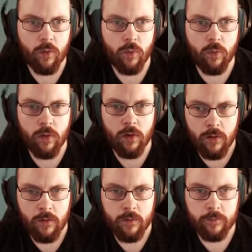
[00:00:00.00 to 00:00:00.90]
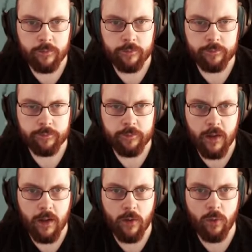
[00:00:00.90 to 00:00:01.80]
Ow.
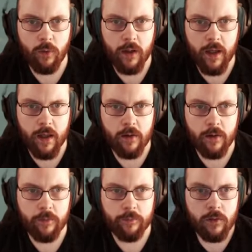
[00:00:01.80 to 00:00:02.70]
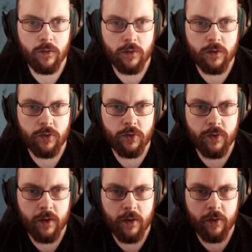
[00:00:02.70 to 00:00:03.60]
Ow again. Oh, this is
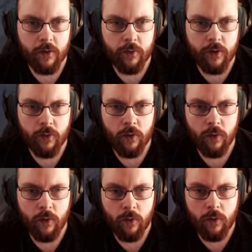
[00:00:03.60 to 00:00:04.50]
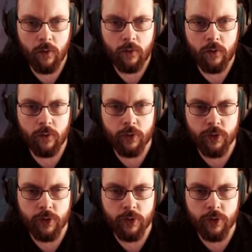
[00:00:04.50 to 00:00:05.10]
the area where... Oh, oh, oh.